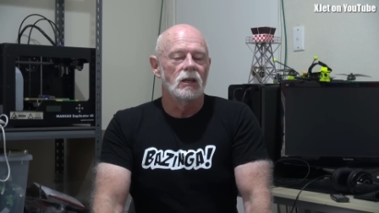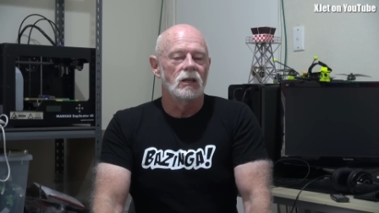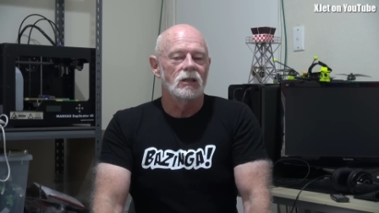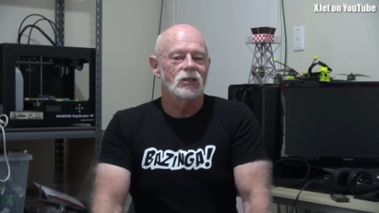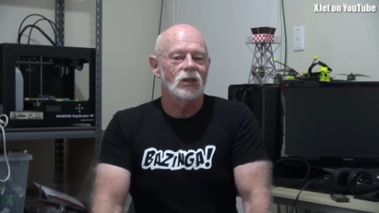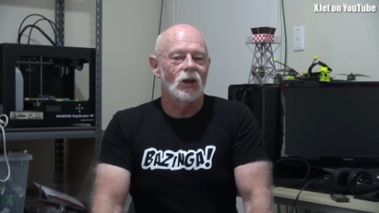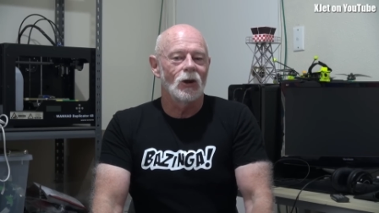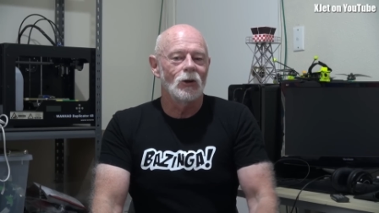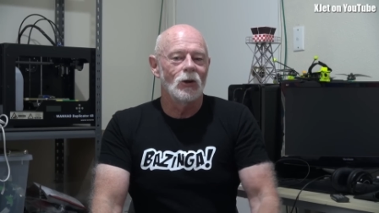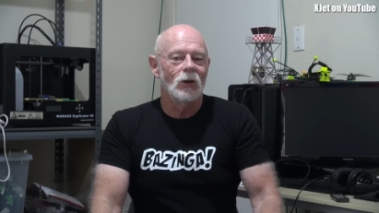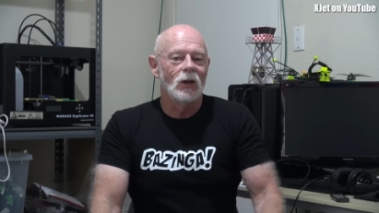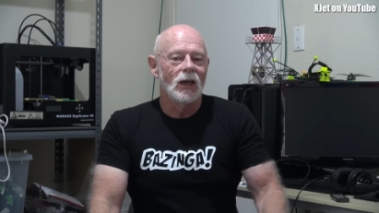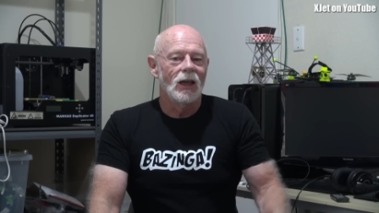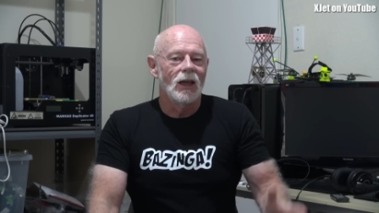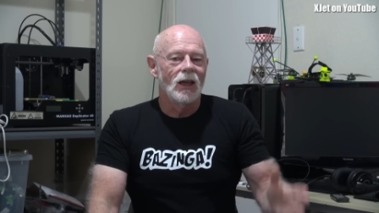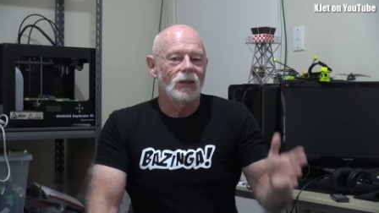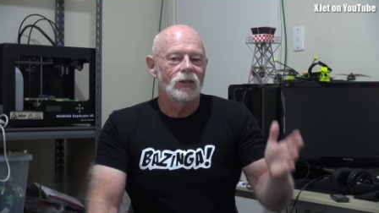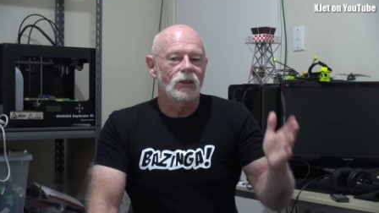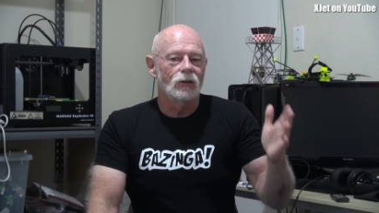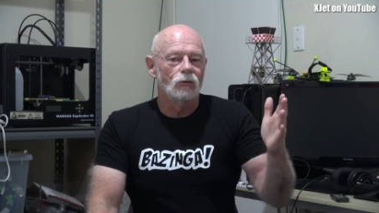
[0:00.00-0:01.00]
So
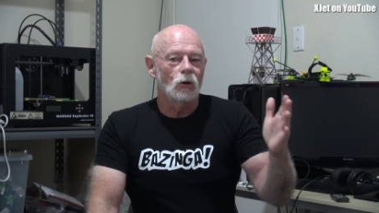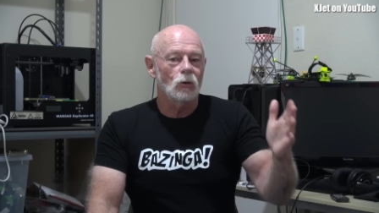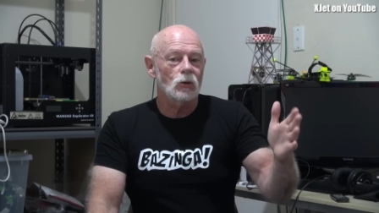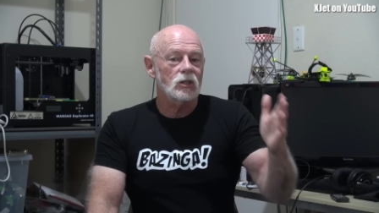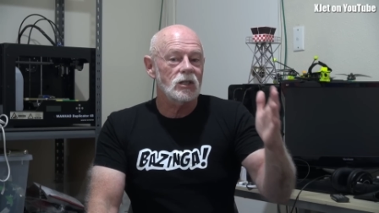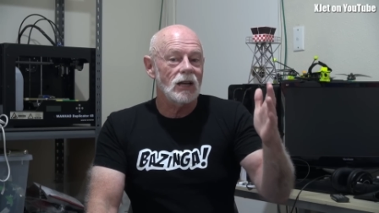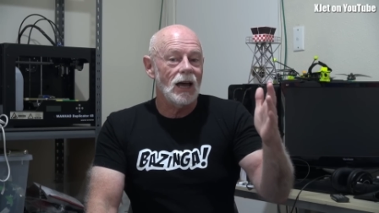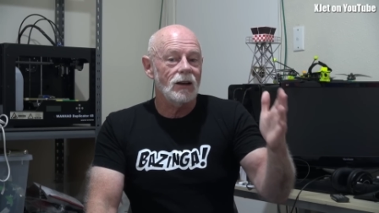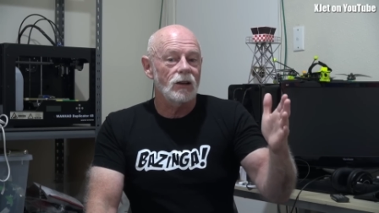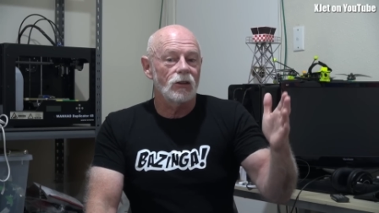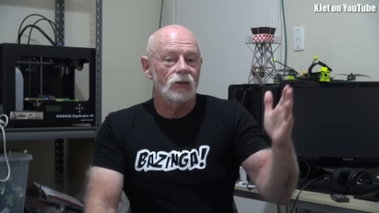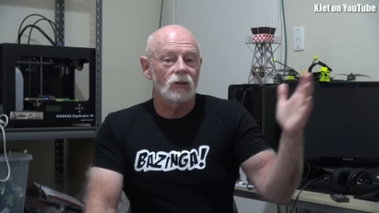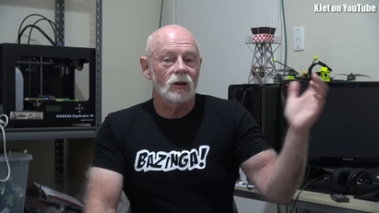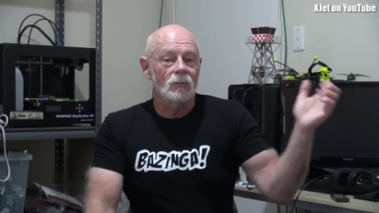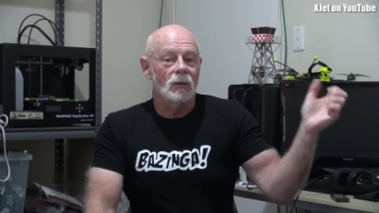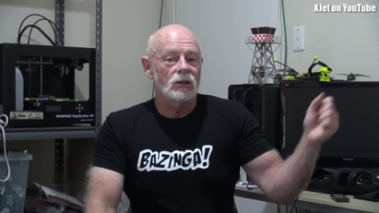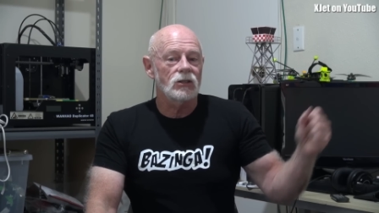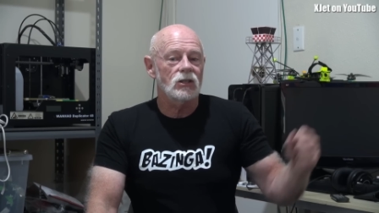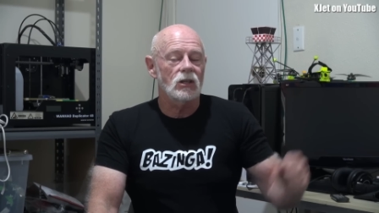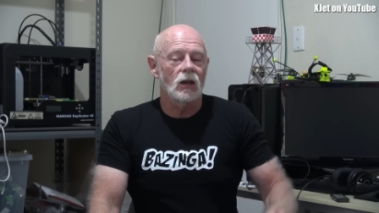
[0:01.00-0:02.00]
the rule started
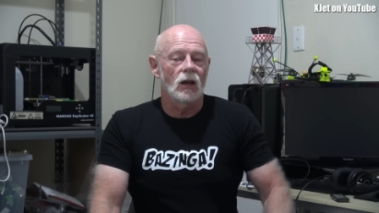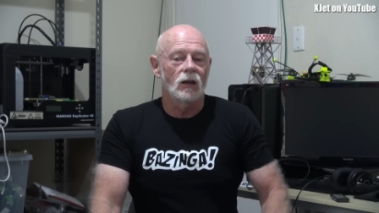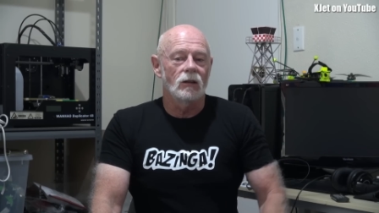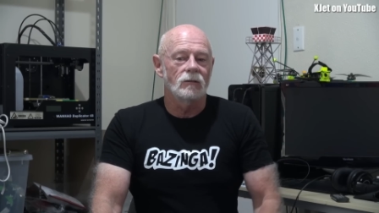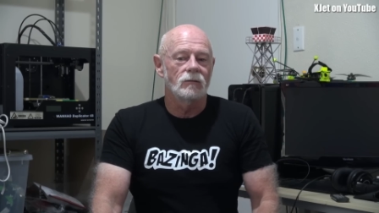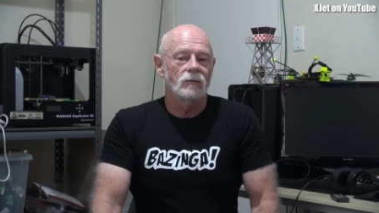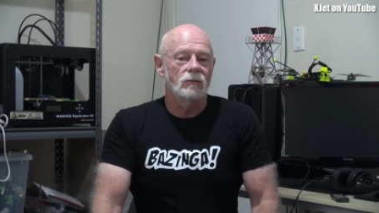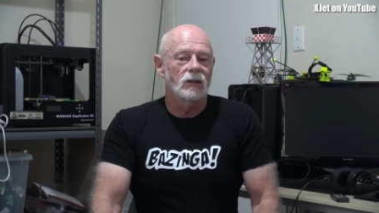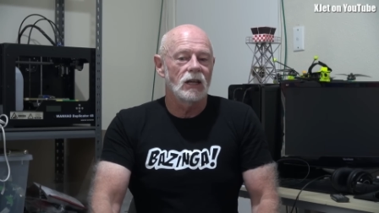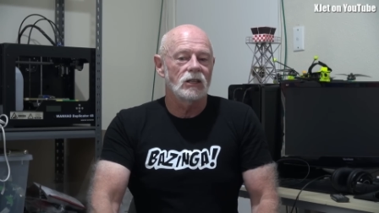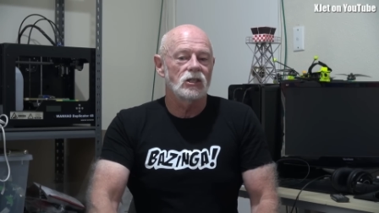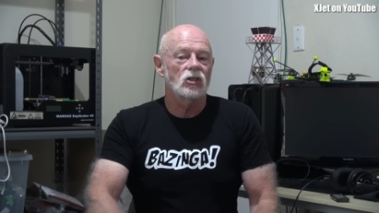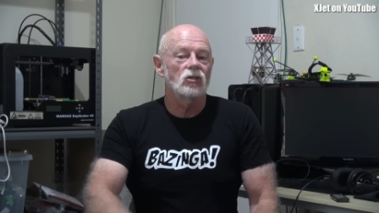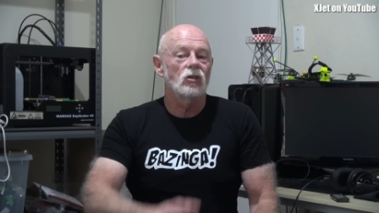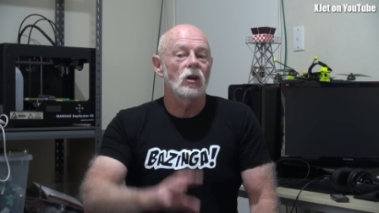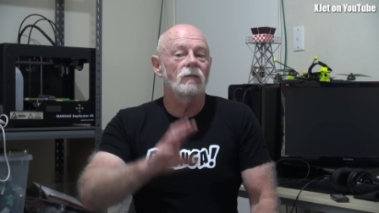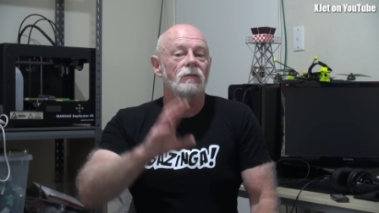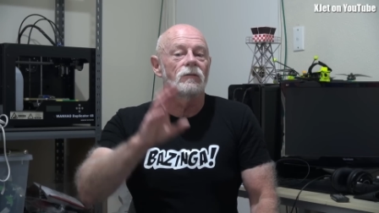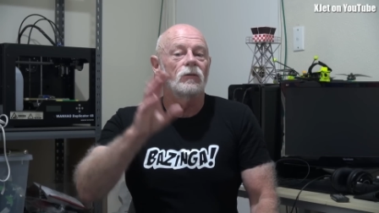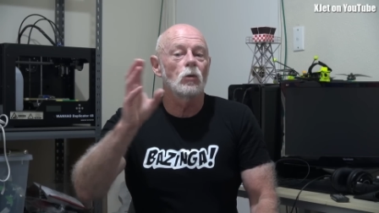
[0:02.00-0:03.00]
3 months ago. They're just
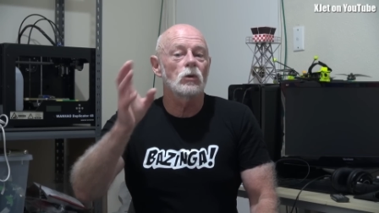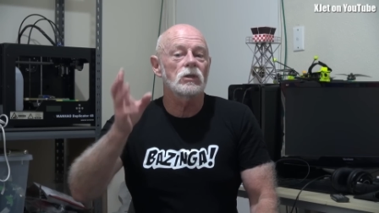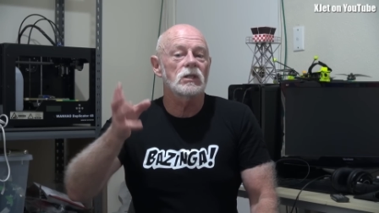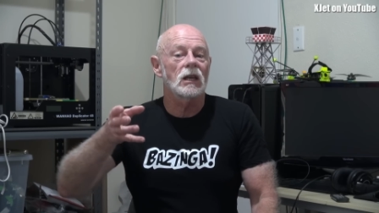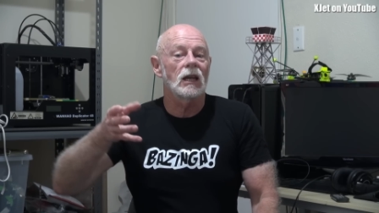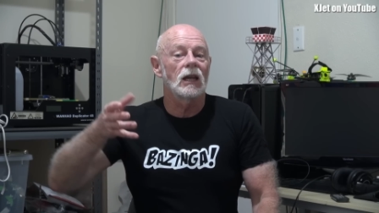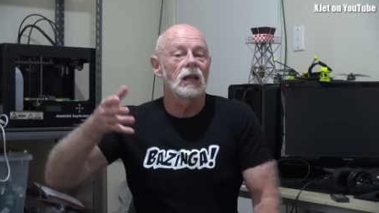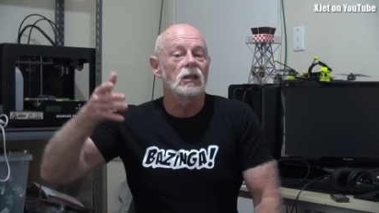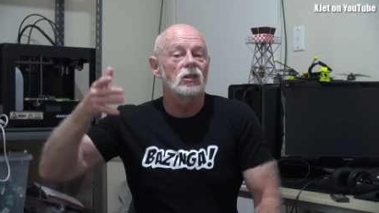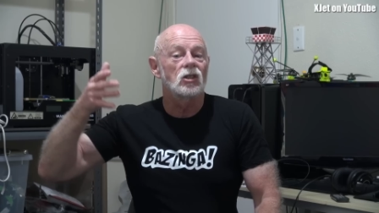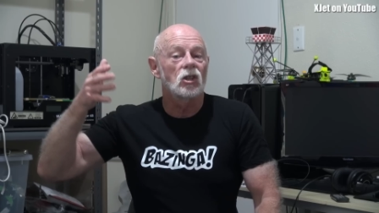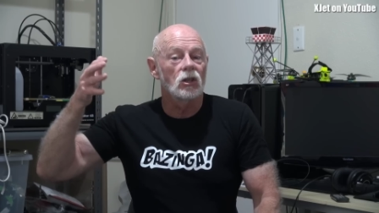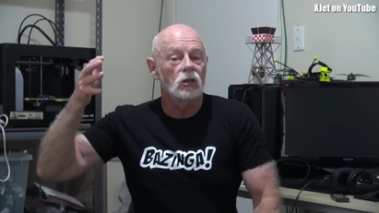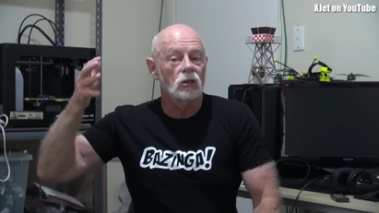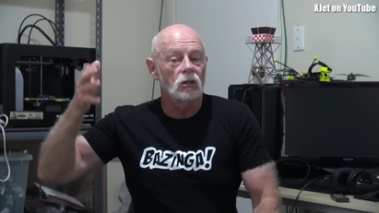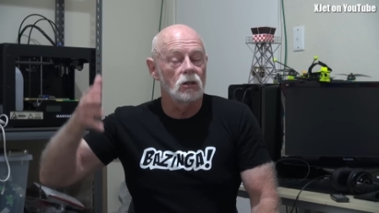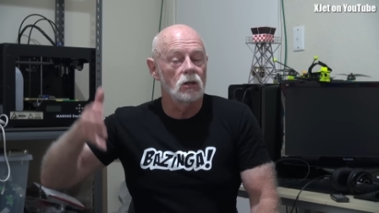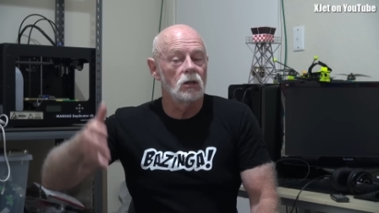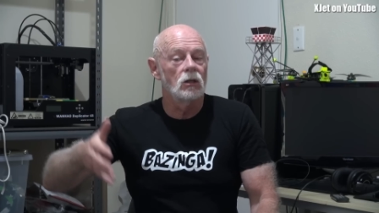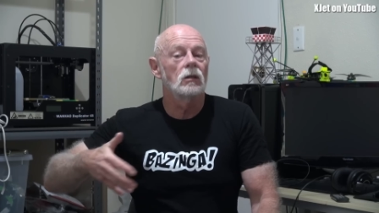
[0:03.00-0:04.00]
not enforcing it
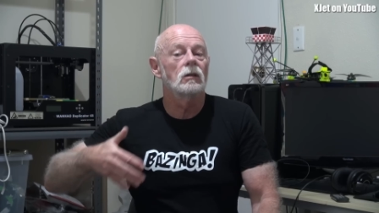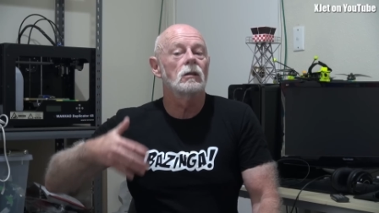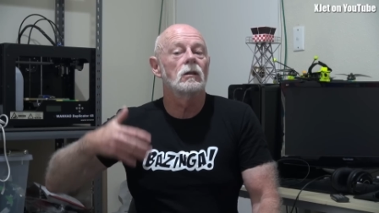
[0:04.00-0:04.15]
until